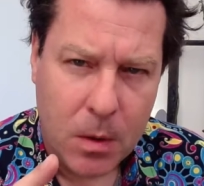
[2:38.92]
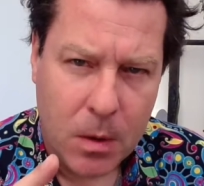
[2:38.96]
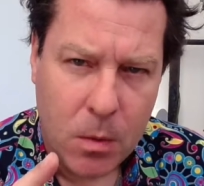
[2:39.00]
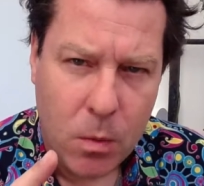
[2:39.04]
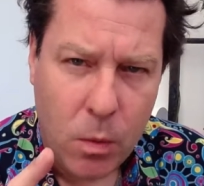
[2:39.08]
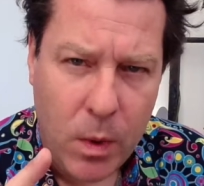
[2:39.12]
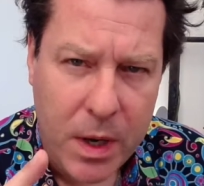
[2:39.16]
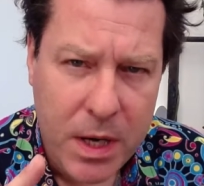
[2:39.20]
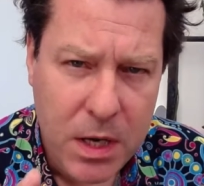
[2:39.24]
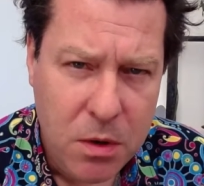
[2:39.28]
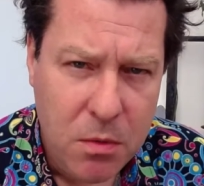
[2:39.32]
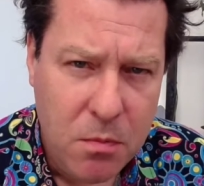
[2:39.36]

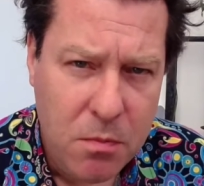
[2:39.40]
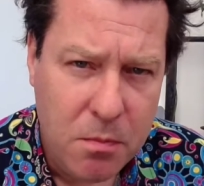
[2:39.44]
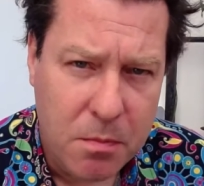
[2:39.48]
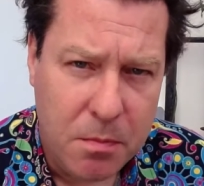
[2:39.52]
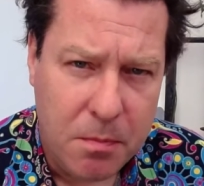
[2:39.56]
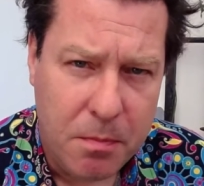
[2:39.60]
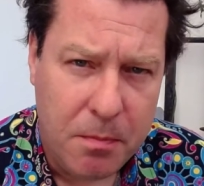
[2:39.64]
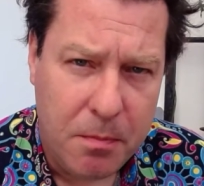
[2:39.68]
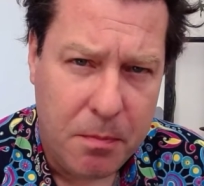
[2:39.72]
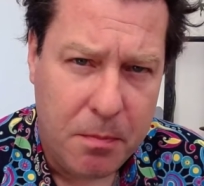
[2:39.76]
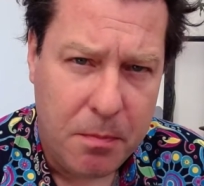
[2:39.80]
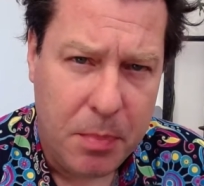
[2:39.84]
When you
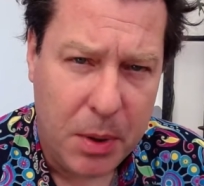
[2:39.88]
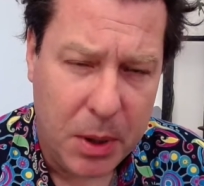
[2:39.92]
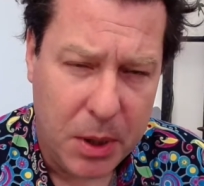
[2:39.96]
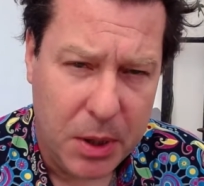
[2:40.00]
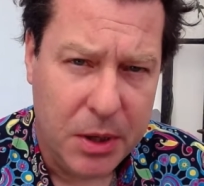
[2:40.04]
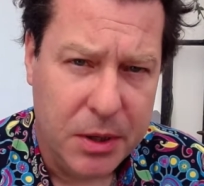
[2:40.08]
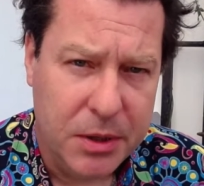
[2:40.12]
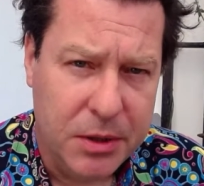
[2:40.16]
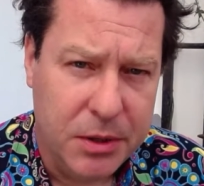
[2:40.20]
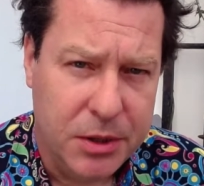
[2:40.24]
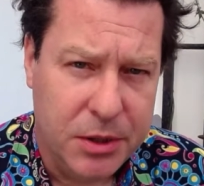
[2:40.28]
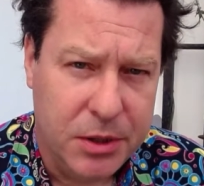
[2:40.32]

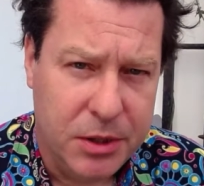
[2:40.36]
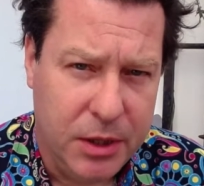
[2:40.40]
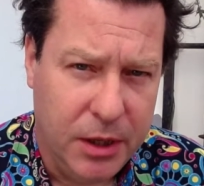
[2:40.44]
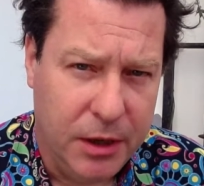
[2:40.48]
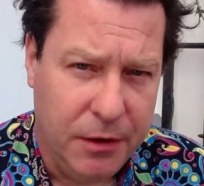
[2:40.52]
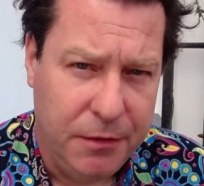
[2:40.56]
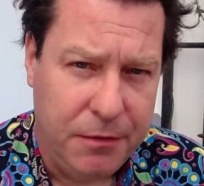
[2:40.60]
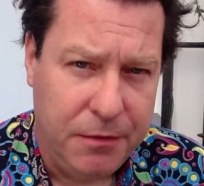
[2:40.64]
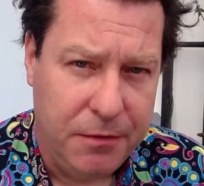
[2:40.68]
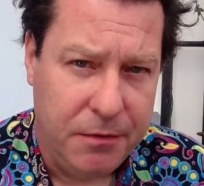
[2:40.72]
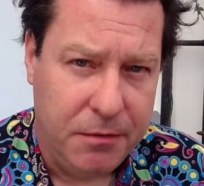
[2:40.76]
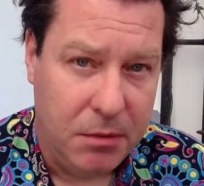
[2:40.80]
burn
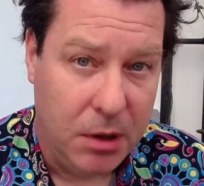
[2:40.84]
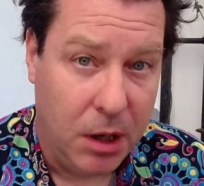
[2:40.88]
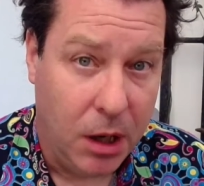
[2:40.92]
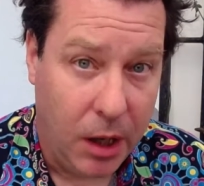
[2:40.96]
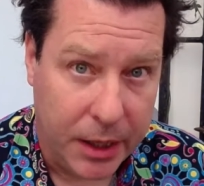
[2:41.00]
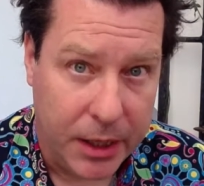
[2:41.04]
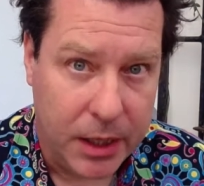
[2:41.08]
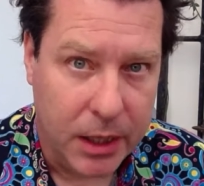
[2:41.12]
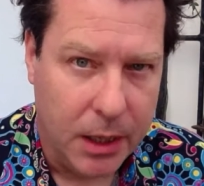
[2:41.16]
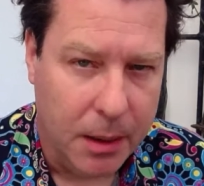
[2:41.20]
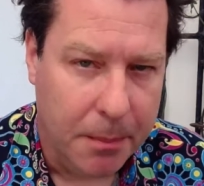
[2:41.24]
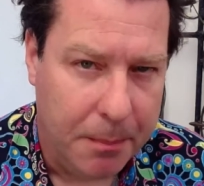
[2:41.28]
stuff,
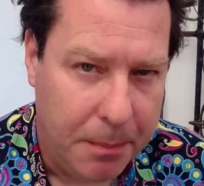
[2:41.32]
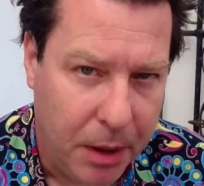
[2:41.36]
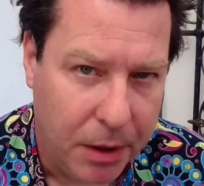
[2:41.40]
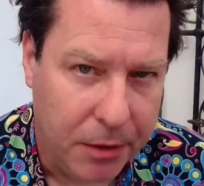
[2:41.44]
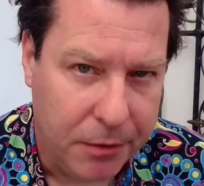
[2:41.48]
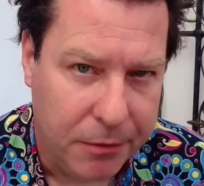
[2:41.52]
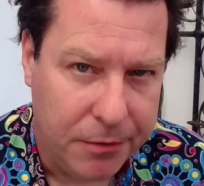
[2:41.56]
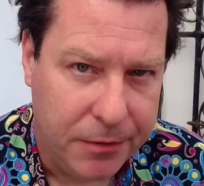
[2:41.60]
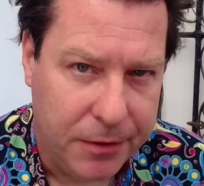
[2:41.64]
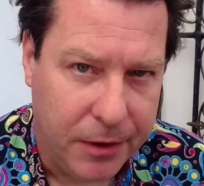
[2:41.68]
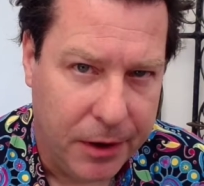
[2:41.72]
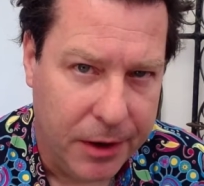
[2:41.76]
like on a
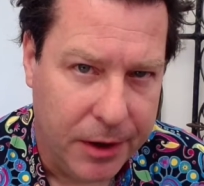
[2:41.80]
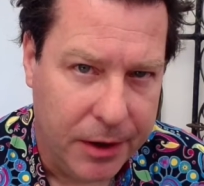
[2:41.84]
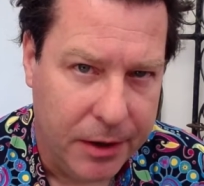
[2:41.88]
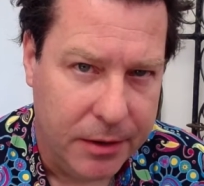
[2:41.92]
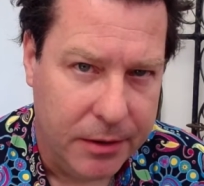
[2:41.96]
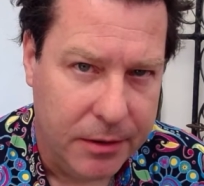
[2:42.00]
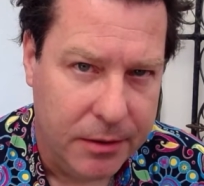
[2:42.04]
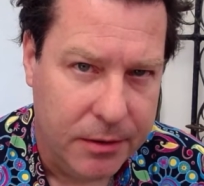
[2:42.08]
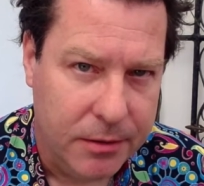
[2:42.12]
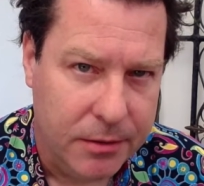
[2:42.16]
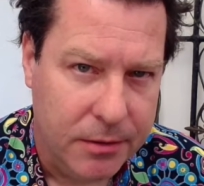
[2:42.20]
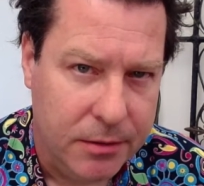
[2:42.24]
bonfire,
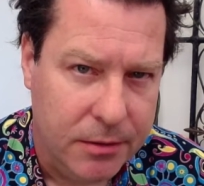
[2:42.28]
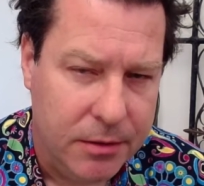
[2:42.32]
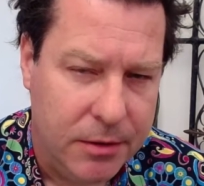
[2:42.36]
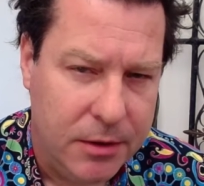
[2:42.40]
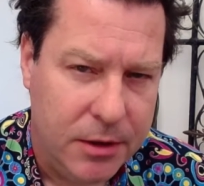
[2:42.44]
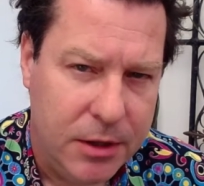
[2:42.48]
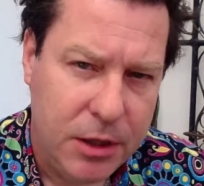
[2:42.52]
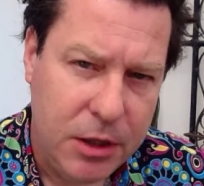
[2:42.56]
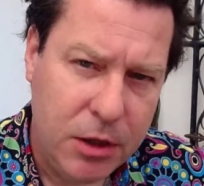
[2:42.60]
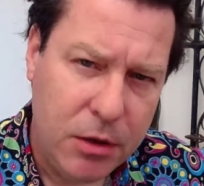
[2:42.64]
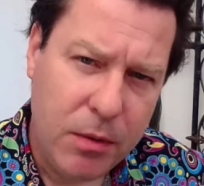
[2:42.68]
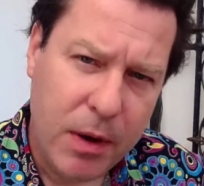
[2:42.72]

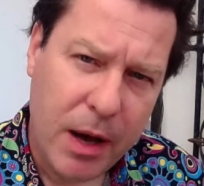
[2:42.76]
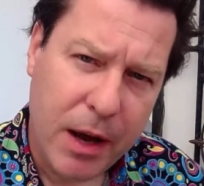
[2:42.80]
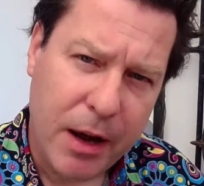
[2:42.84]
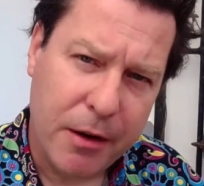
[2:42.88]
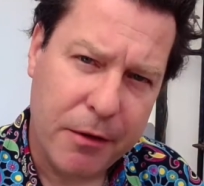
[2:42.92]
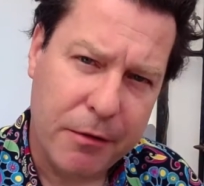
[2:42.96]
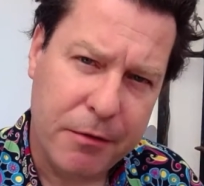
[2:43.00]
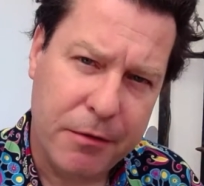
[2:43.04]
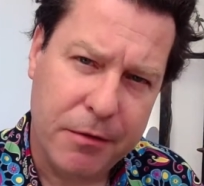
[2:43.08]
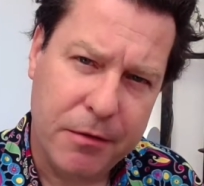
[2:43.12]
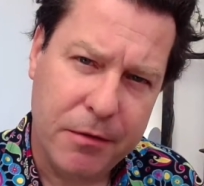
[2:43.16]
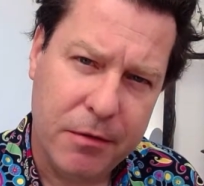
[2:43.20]
do you
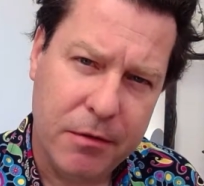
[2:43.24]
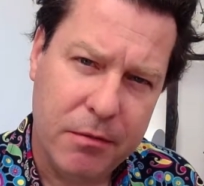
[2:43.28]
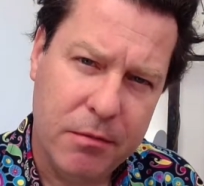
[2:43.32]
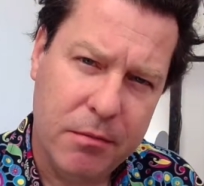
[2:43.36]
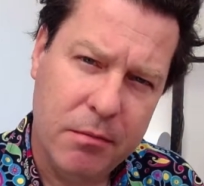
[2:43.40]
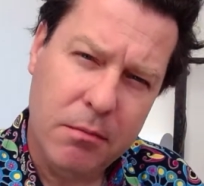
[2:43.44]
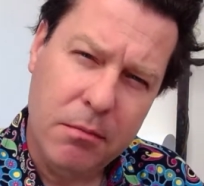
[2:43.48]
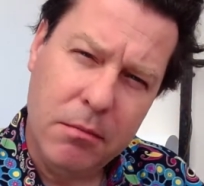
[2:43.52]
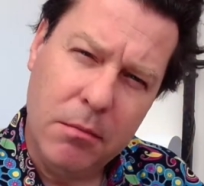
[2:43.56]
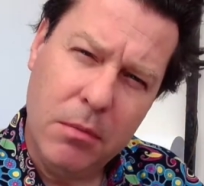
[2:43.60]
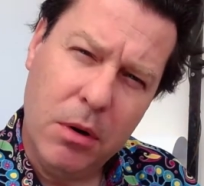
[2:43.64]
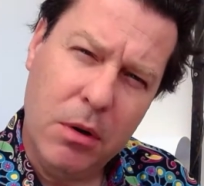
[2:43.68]
have
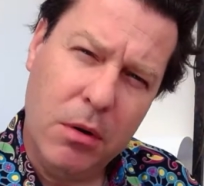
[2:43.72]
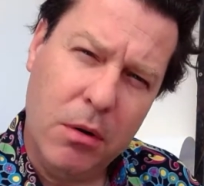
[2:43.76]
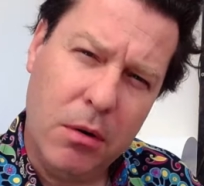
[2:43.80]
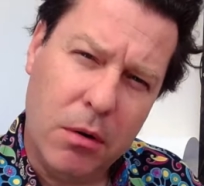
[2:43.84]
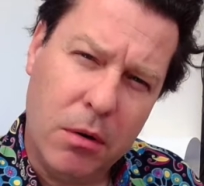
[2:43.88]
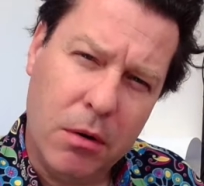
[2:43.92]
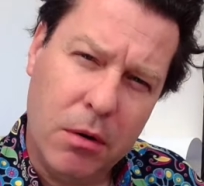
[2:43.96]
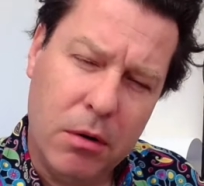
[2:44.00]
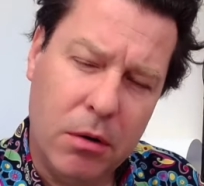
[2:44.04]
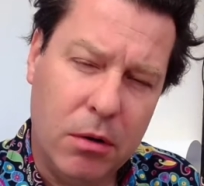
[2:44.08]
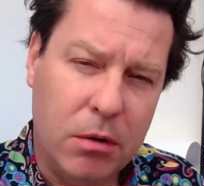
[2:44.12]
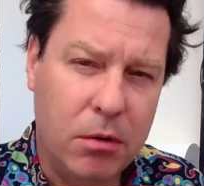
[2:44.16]

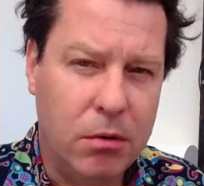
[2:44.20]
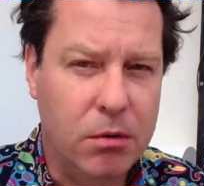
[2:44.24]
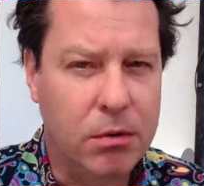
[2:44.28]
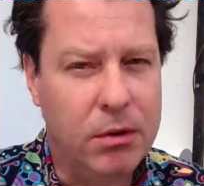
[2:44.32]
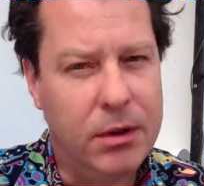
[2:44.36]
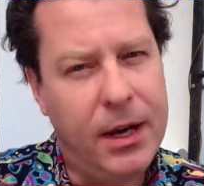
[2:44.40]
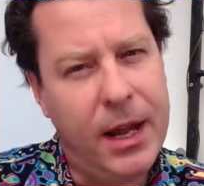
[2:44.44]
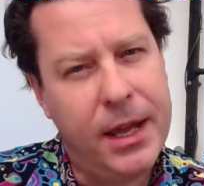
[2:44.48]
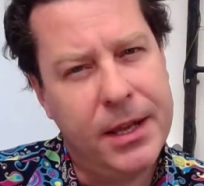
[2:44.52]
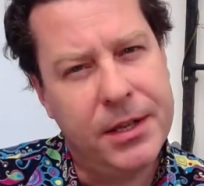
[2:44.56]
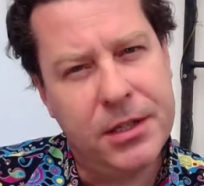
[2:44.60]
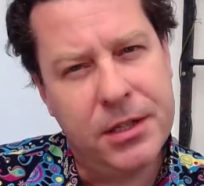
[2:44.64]
more or
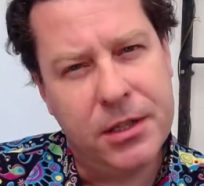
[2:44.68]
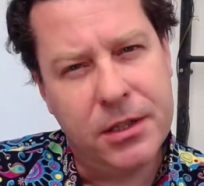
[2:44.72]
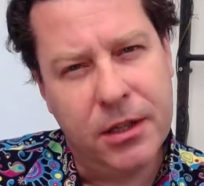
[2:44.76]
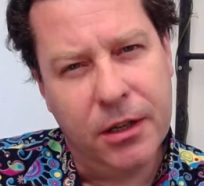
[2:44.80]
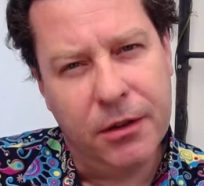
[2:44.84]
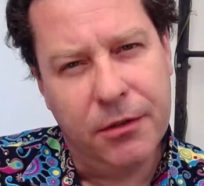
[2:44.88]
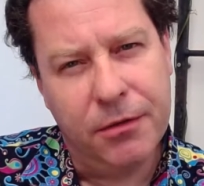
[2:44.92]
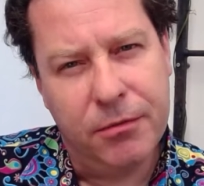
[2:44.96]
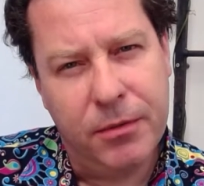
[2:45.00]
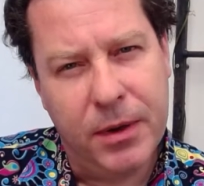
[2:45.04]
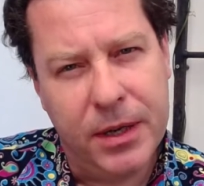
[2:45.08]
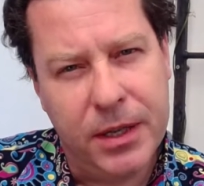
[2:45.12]
less
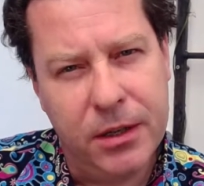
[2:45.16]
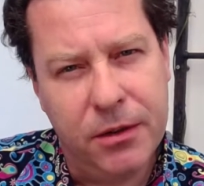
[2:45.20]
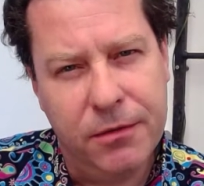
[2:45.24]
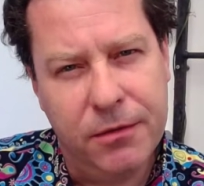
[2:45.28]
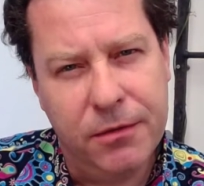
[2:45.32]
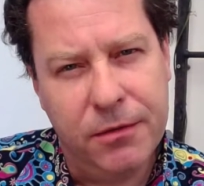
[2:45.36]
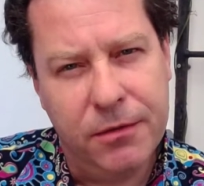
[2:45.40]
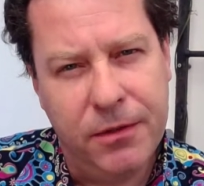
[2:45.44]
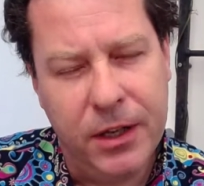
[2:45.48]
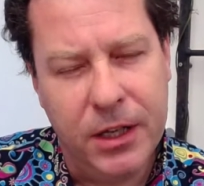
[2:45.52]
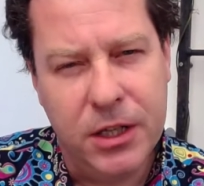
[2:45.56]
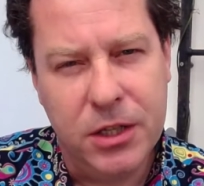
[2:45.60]
stuff when you've
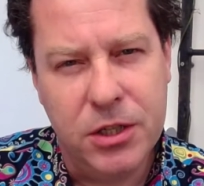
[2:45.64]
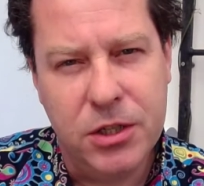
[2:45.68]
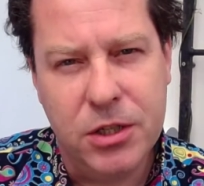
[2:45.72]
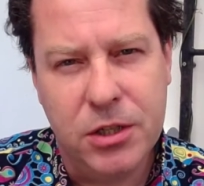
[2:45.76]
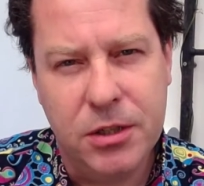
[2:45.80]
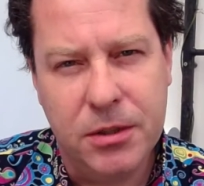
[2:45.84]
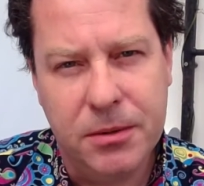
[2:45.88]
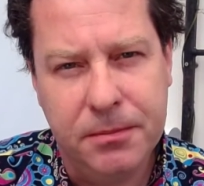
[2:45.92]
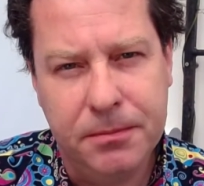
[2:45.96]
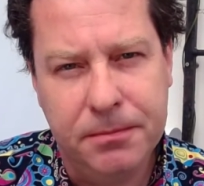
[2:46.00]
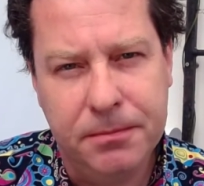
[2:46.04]
finished?